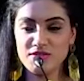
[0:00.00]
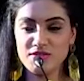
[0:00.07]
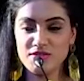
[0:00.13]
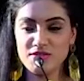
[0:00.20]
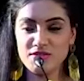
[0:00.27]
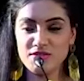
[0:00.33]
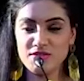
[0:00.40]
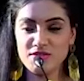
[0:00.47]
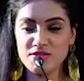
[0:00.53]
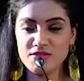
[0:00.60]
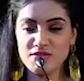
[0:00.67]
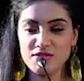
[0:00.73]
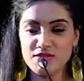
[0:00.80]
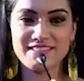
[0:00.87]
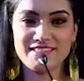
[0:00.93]
on the
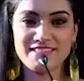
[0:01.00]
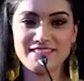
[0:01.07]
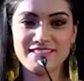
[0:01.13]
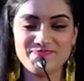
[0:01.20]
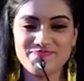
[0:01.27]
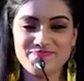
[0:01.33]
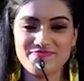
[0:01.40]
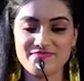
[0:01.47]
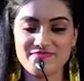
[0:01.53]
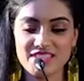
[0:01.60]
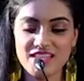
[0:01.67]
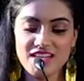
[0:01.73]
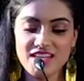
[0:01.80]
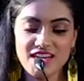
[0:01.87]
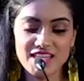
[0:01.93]
stage.
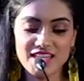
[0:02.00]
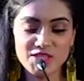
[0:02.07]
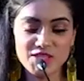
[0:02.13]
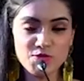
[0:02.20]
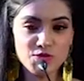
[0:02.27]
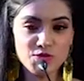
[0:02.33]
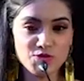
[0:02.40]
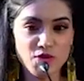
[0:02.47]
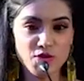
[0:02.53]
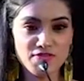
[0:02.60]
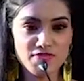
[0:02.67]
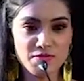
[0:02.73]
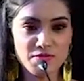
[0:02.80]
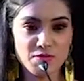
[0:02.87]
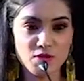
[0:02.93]
A huge round
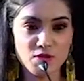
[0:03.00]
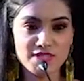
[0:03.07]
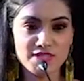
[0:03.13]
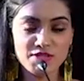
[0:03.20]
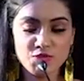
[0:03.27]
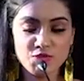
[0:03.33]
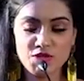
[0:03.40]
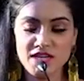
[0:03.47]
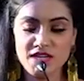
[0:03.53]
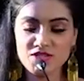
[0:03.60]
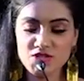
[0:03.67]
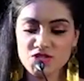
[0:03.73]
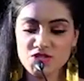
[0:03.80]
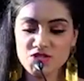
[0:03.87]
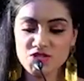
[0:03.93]
of applause to
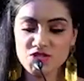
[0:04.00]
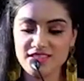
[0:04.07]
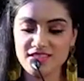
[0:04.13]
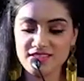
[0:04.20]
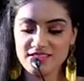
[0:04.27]
Yash.